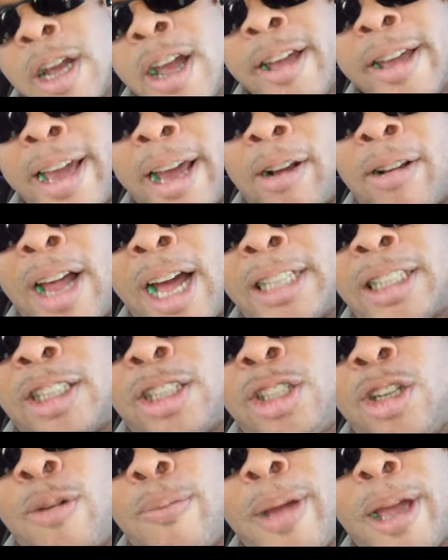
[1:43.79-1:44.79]
Ghetto Logic
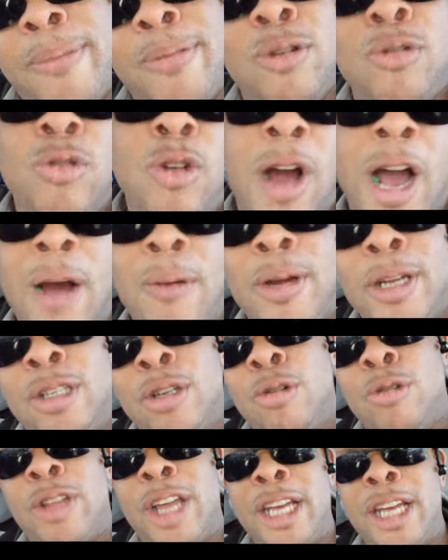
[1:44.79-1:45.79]
show, baby. You know how we
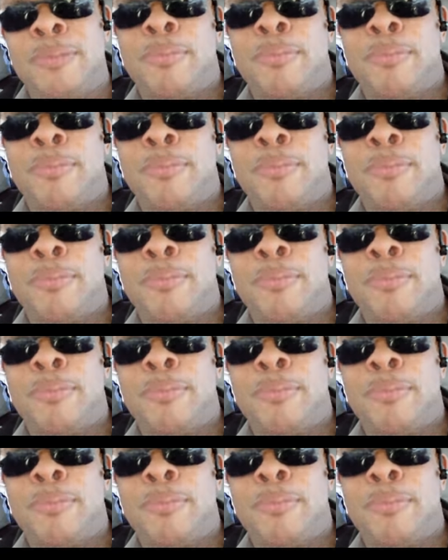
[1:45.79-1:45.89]
do things.